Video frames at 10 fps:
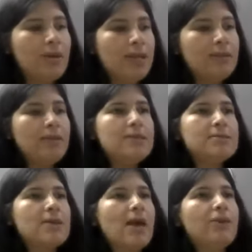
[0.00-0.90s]
in
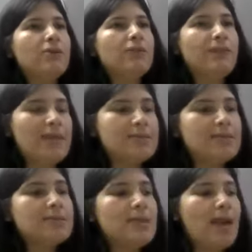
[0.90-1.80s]
these kind of
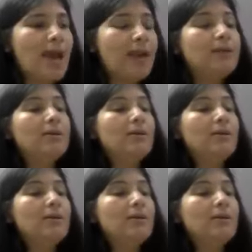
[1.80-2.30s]
cases and